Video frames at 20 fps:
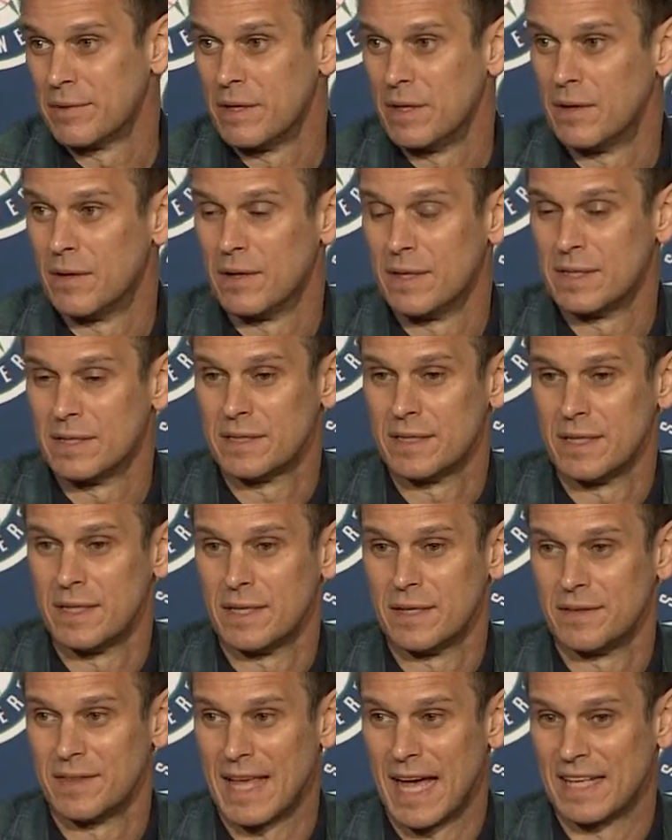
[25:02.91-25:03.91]
you know, it's
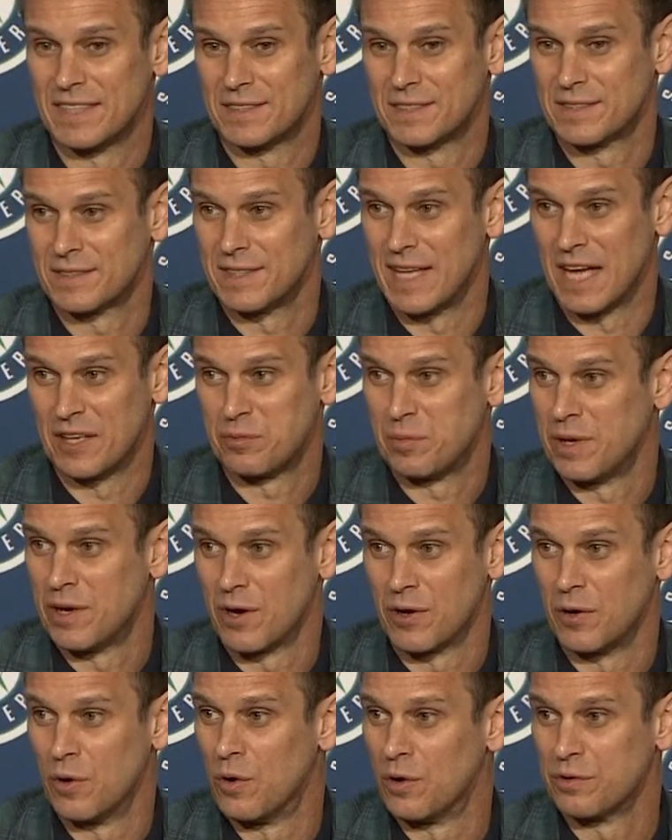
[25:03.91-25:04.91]
a, uh, that's, that's been
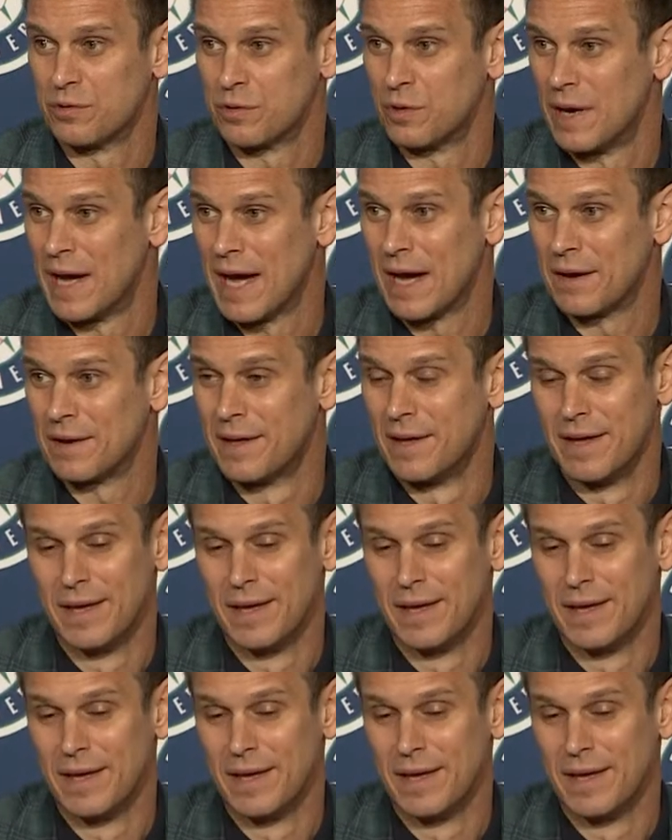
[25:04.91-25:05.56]
our goal throughout.